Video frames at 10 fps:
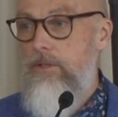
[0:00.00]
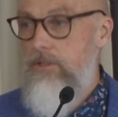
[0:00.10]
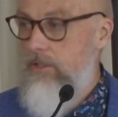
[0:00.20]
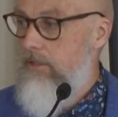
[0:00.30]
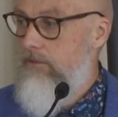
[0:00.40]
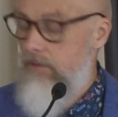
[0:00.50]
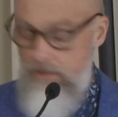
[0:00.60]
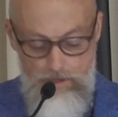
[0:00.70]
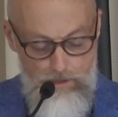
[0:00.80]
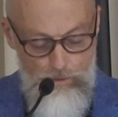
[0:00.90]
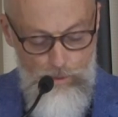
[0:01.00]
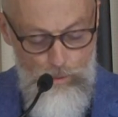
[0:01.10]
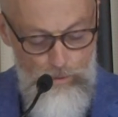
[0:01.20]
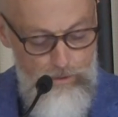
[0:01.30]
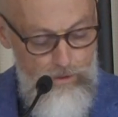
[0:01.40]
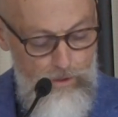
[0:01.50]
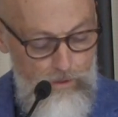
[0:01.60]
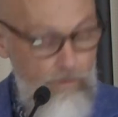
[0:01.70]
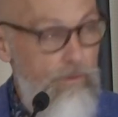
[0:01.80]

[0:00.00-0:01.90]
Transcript: the chief cornerstone.